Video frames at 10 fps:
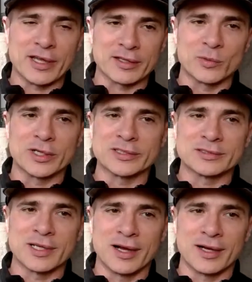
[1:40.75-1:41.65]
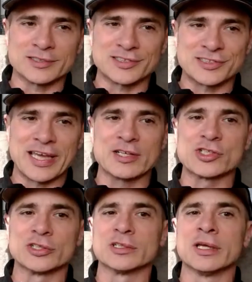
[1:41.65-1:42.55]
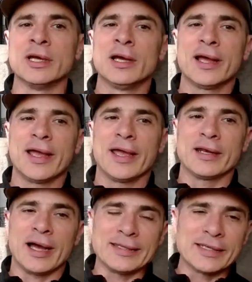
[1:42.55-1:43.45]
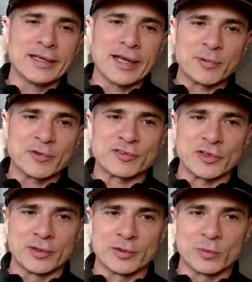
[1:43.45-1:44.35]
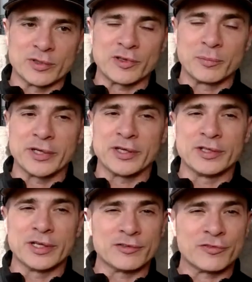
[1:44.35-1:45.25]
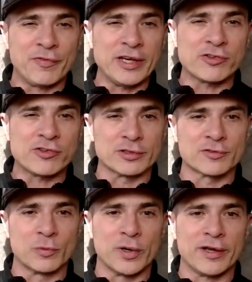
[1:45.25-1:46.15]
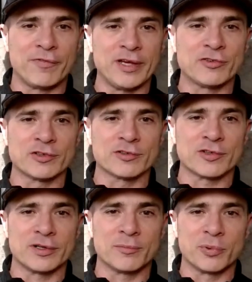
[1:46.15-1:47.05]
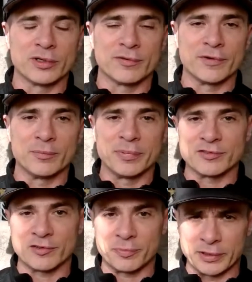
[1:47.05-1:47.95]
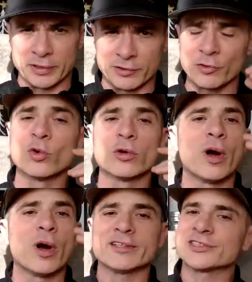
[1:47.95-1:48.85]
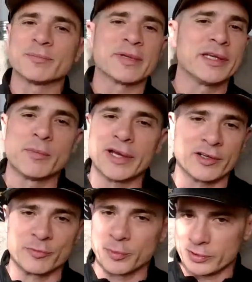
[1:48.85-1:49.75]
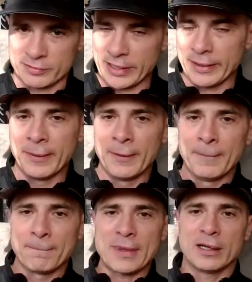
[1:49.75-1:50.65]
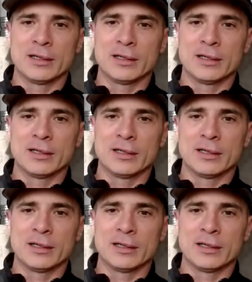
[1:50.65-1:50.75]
I have another one scheduled, and I did an episode with somebody who does facials and why facials are important for business builders, or why it's something you might explore, right?